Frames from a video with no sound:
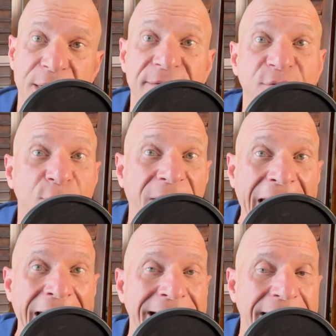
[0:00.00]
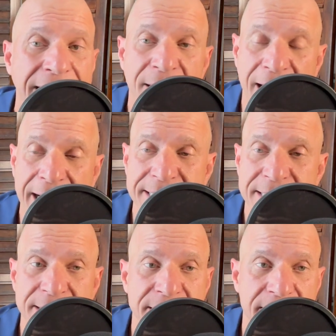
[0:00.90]
if you've had a class.
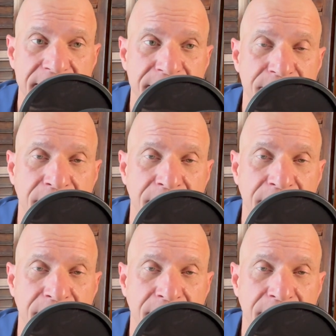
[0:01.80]
It's the